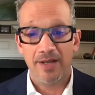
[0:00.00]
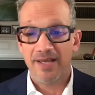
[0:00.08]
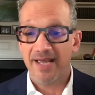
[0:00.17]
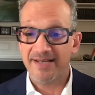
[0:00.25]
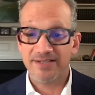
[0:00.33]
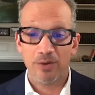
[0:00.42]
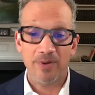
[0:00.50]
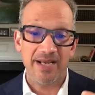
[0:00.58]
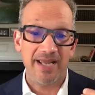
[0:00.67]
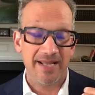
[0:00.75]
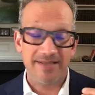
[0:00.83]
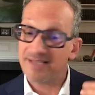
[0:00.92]
And so
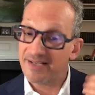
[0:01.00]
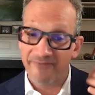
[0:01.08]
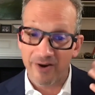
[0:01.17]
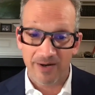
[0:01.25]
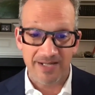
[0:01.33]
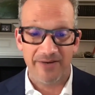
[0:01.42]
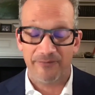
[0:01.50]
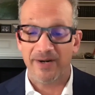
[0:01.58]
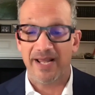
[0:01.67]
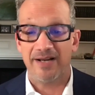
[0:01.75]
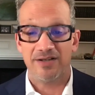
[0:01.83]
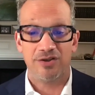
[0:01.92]
it's a very different
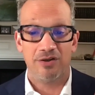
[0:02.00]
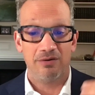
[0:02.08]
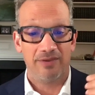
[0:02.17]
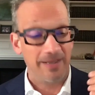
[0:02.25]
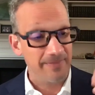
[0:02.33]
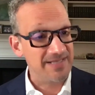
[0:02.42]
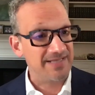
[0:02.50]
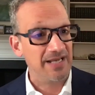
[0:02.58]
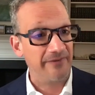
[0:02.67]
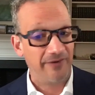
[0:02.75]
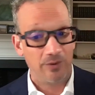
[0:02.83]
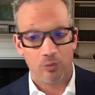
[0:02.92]
attitude. Let me see
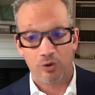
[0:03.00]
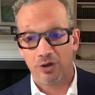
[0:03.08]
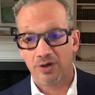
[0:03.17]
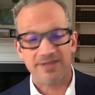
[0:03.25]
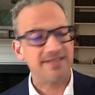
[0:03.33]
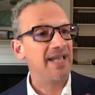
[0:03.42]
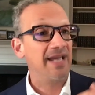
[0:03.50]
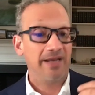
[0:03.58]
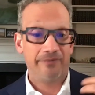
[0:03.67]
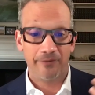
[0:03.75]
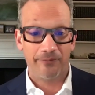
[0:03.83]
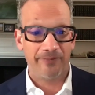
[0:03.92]
if it works.
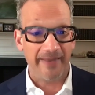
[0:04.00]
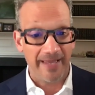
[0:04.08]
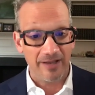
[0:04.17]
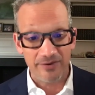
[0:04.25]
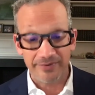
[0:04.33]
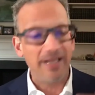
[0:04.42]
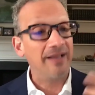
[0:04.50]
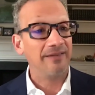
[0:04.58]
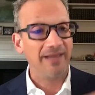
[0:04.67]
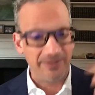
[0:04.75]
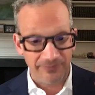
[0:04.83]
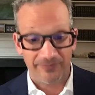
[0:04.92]
If it fails,
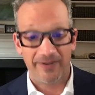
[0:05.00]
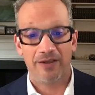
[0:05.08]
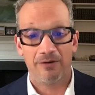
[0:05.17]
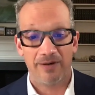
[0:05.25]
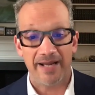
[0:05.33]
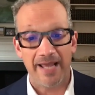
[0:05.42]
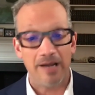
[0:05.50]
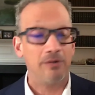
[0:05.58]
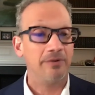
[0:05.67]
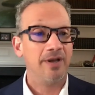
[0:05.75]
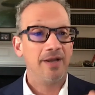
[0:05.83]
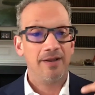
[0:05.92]
let's figure it
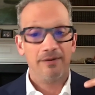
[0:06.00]
out.